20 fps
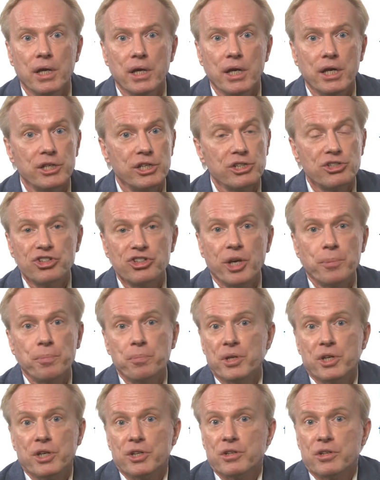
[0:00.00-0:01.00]
in a chip
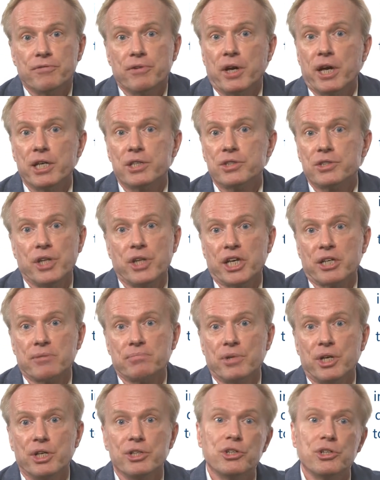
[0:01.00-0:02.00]
in a device like
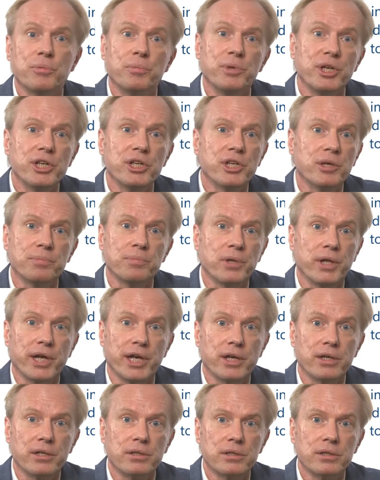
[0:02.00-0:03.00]
in your media
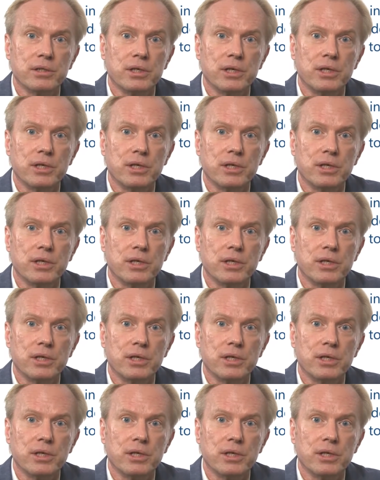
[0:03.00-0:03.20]
player,